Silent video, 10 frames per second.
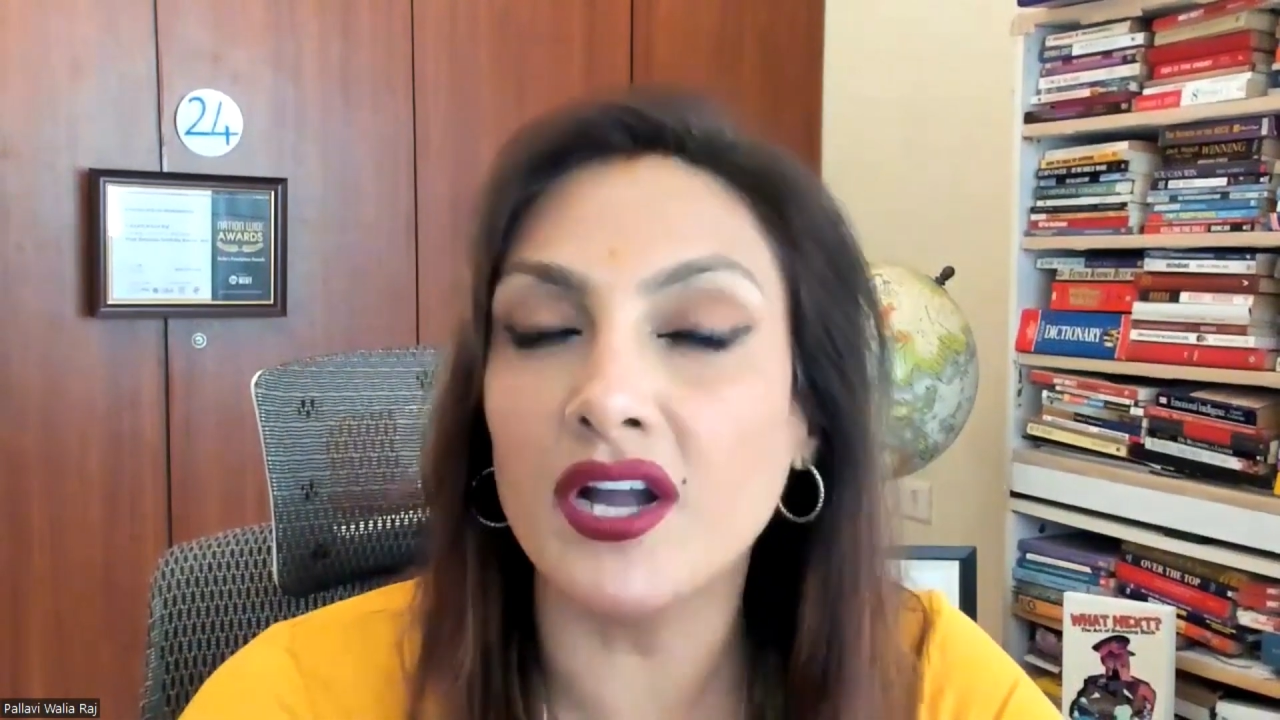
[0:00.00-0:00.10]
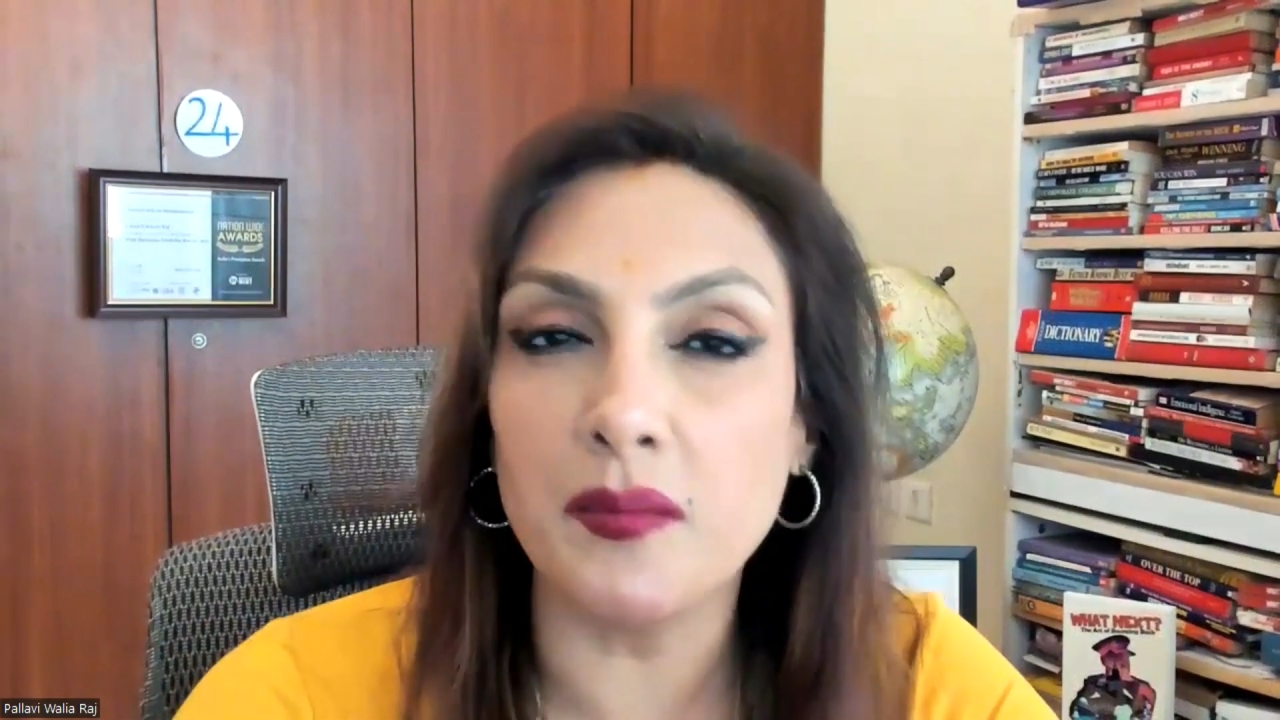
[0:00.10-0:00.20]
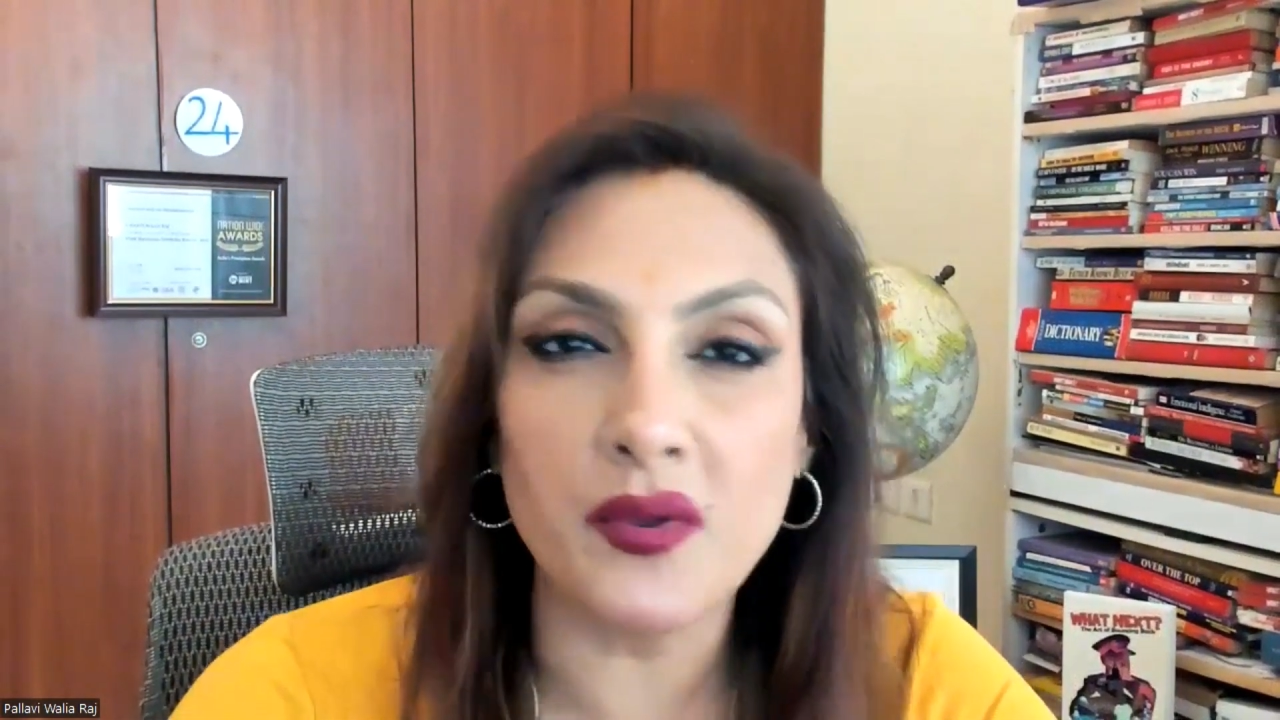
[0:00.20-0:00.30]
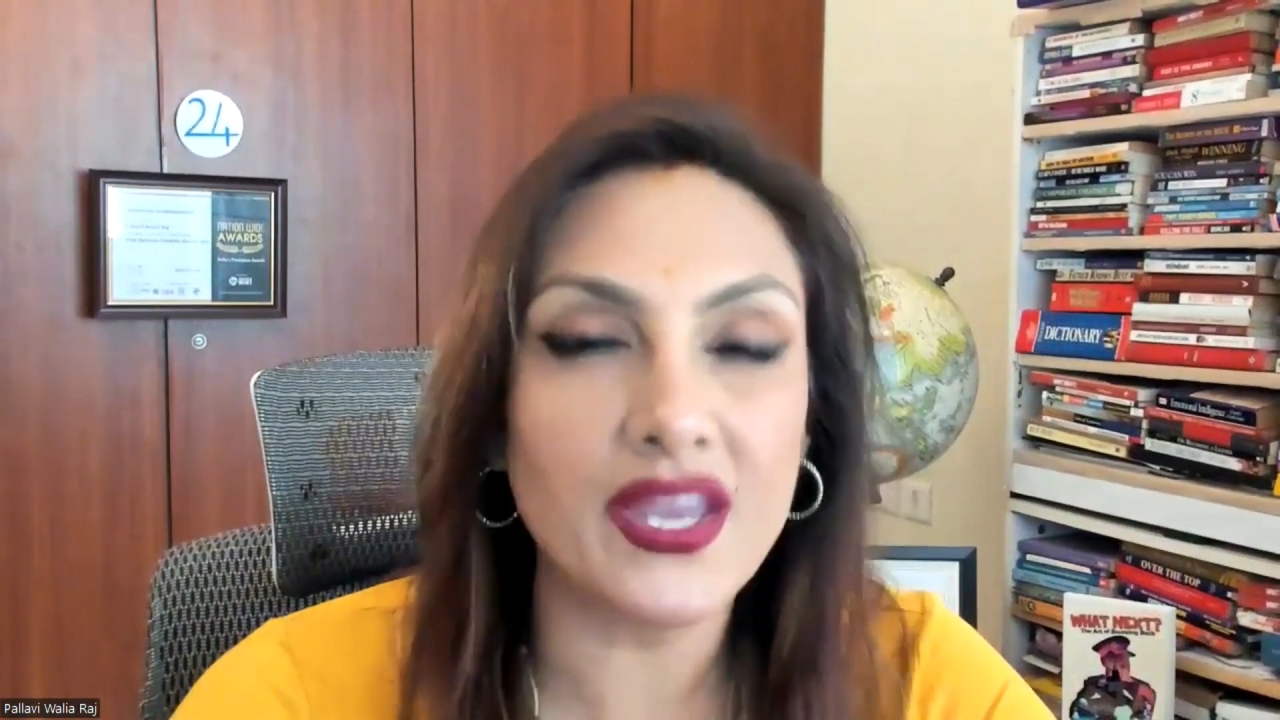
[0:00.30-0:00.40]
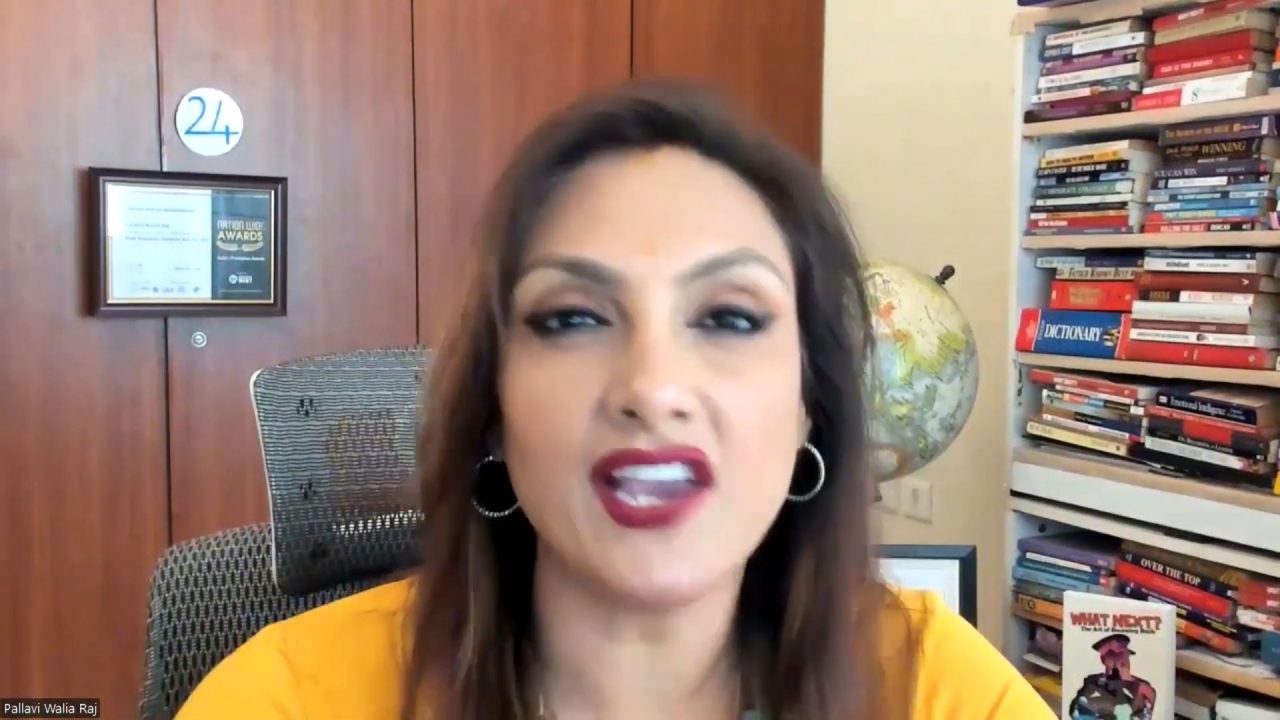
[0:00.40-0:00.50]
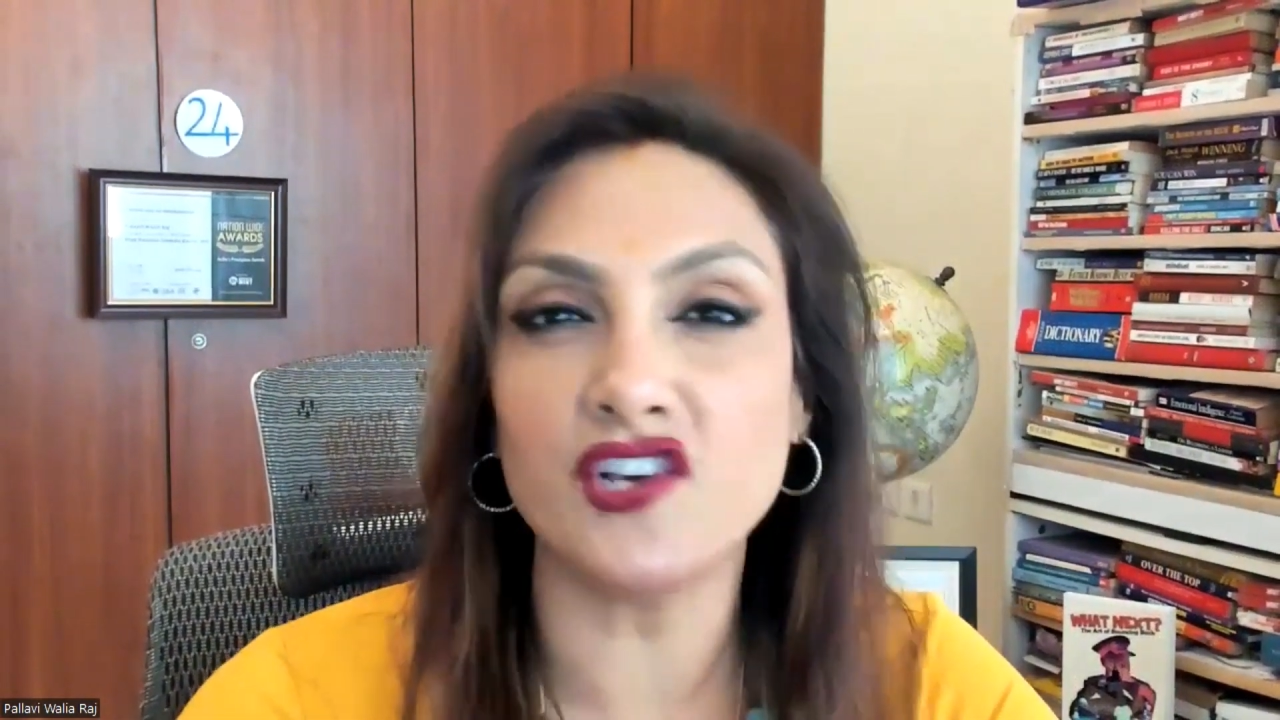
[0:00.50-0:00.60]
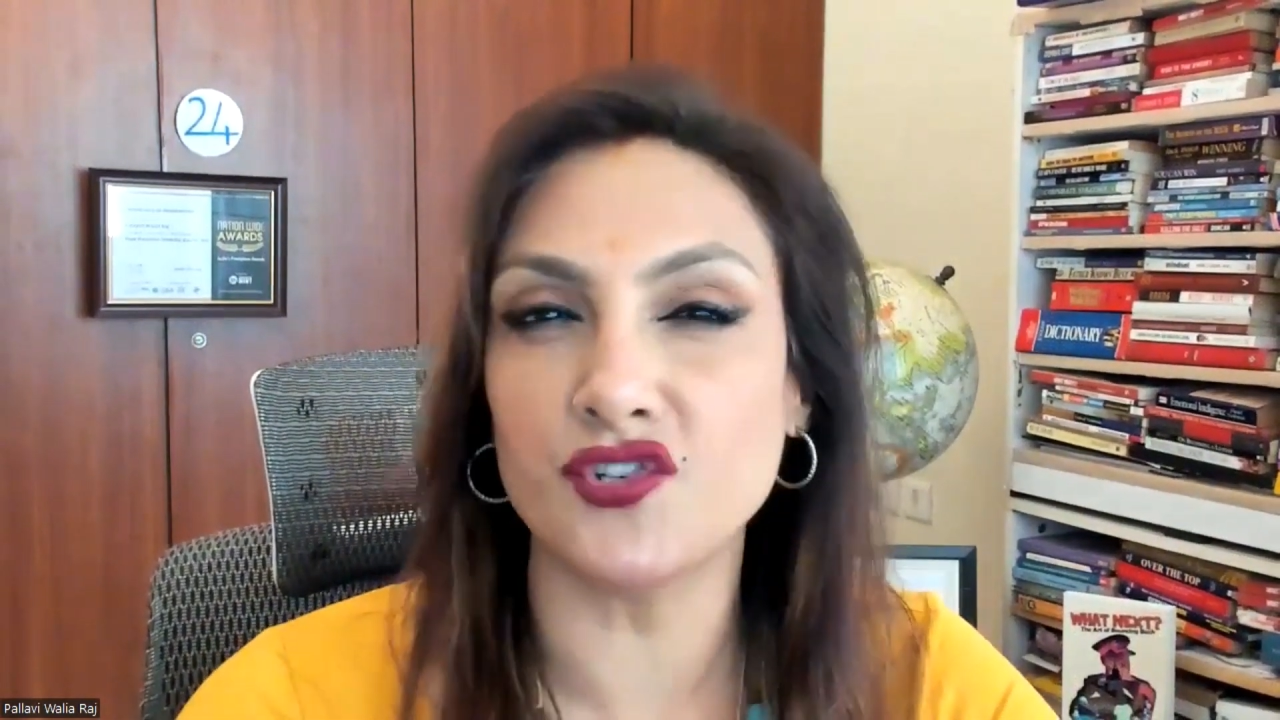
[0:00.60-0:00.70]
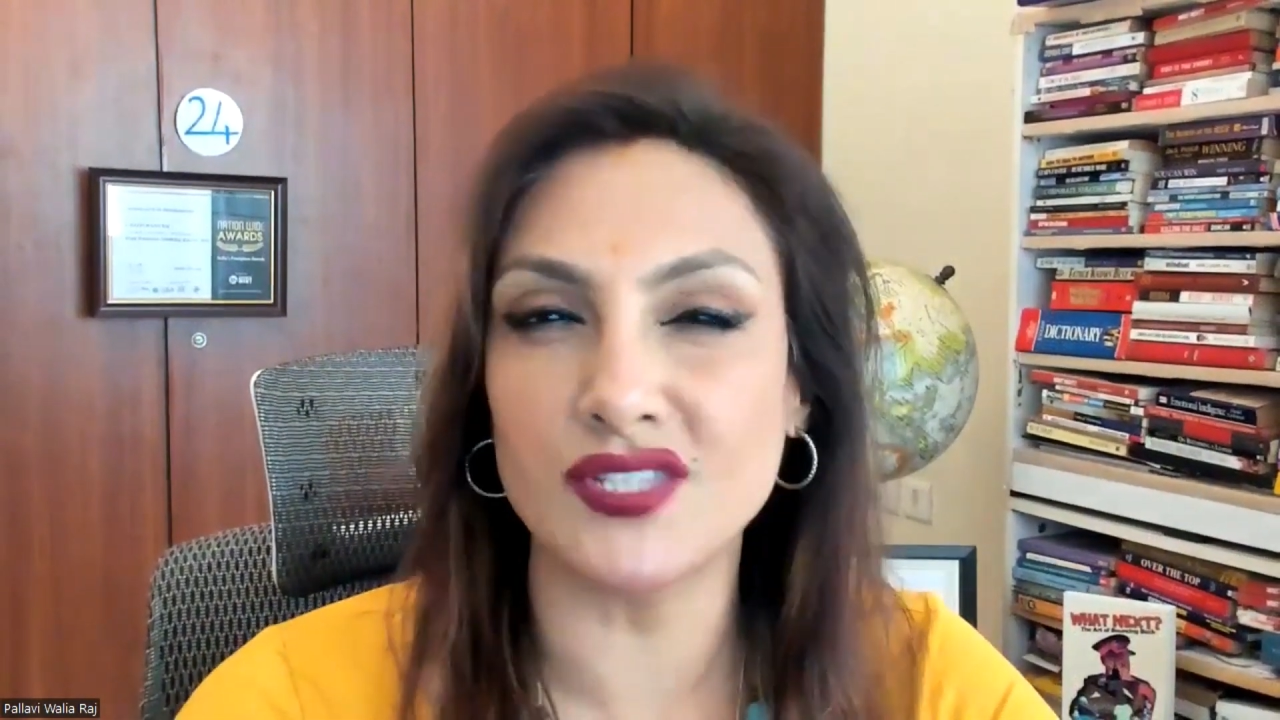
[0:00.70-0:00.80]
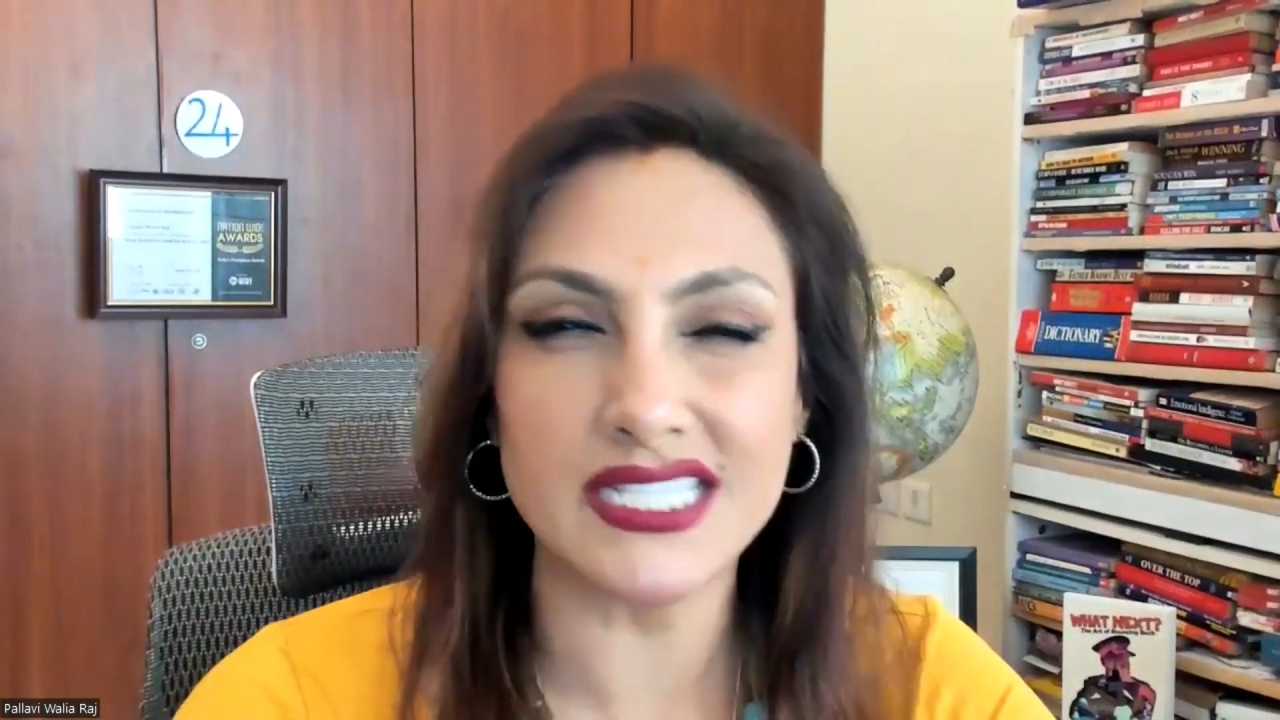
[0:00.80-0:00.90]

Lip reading: communication